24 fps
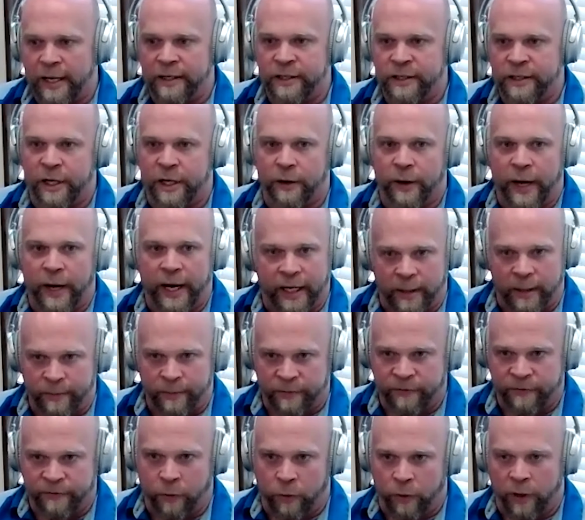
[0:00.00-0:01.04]
And so I get
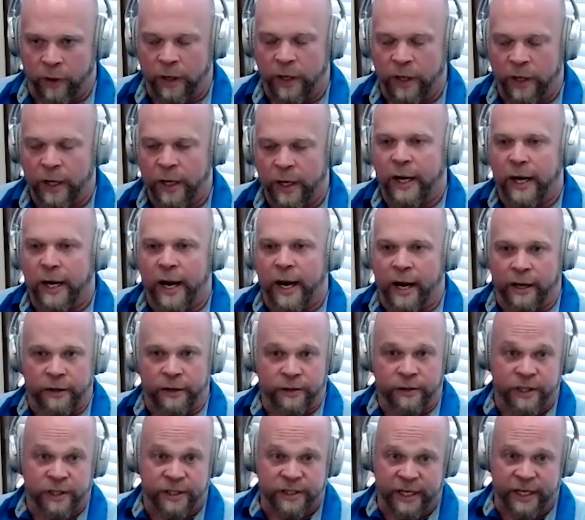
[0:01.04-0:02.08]
up at four, and
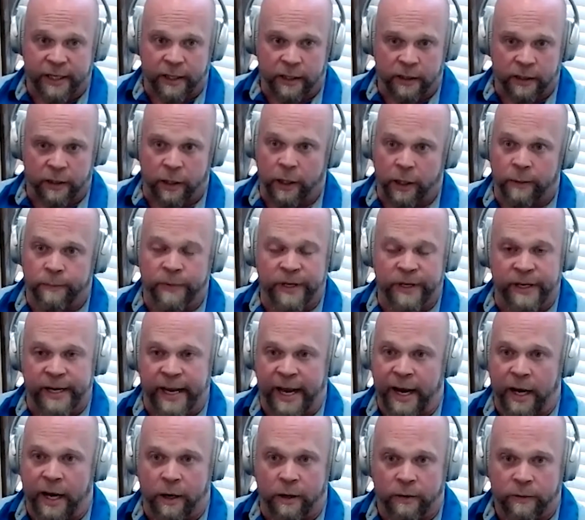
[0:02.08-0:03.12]
I used to set an alarm, but
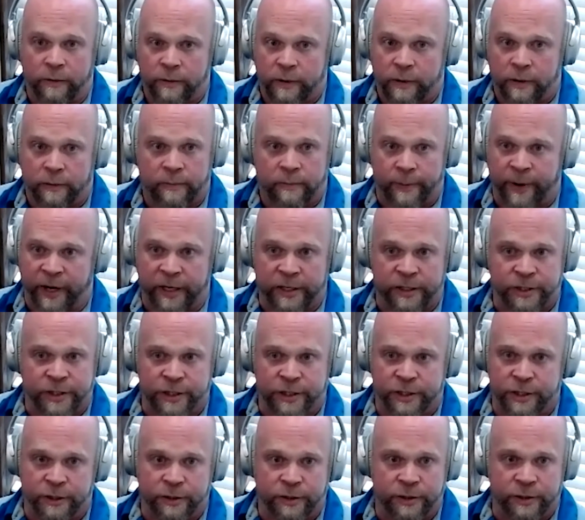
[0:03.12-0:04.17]
now my
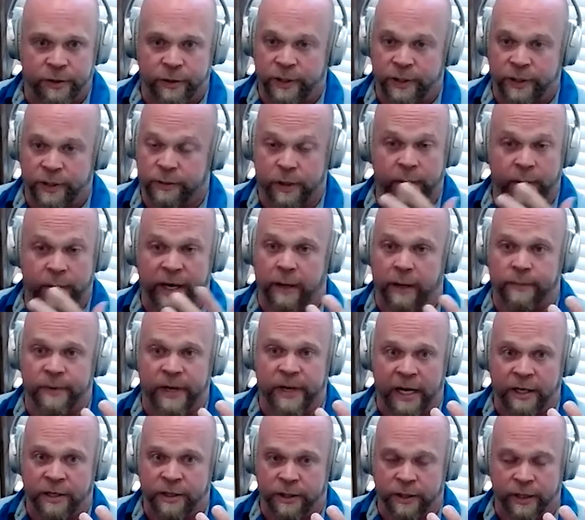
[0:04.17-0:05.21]
body's just used to it. So I wake
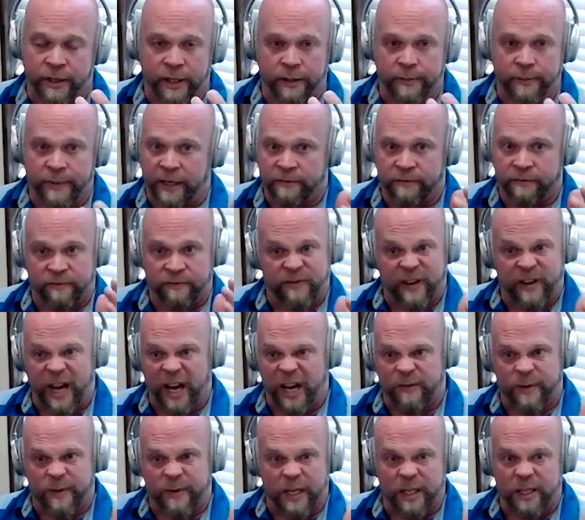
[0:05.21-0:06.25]
up naturally about
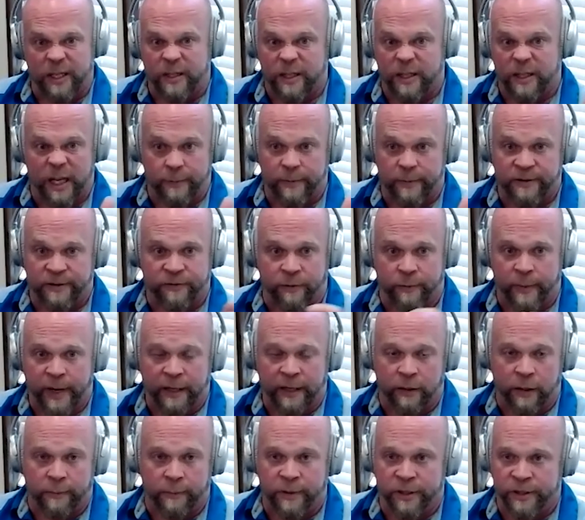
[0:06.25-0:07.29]
five minutes, ten minutes before
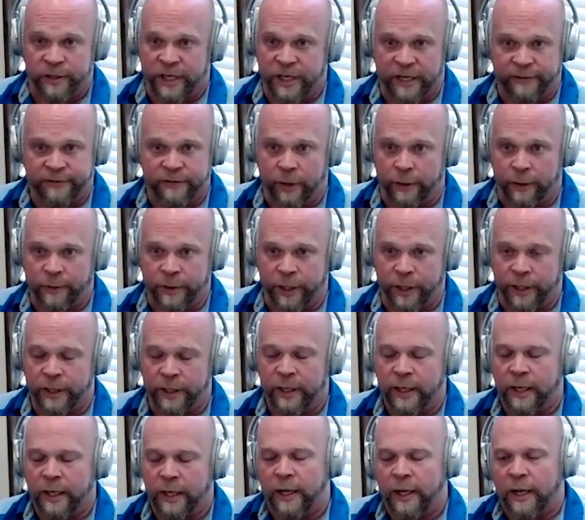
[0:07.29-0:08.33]
my alarm goes off. So I'm
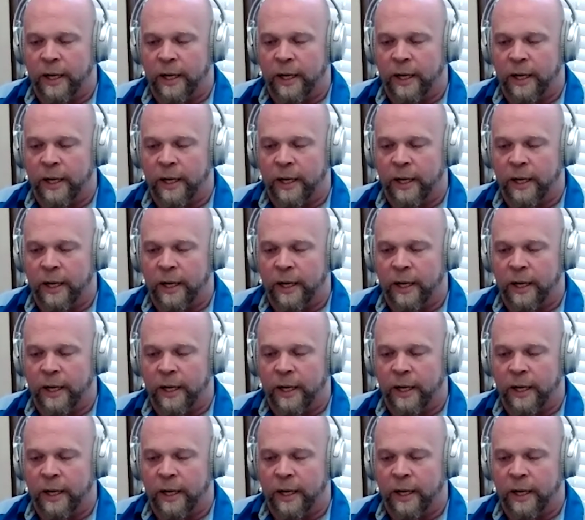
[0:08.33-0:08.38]
good.